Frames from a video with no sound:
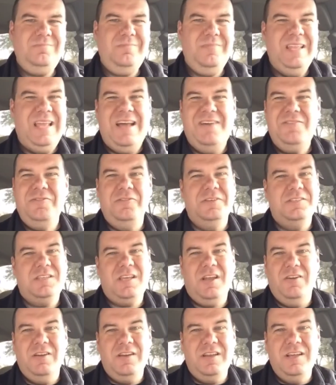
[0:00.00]
Half of us
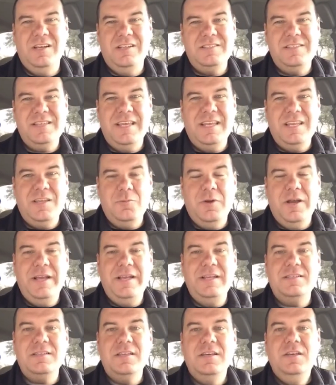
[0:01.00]
carried guns
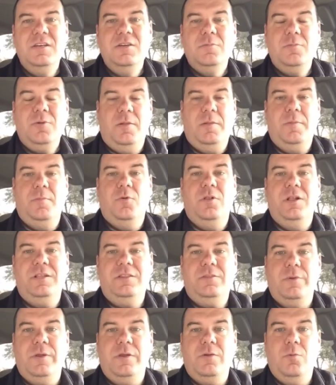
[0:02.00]
anyways, probably more
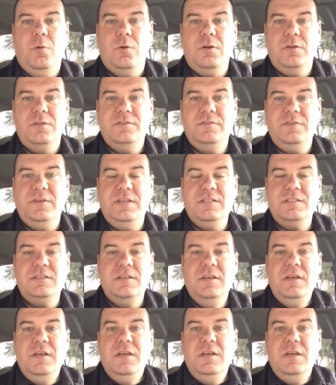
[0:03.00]
like 3/4 of us.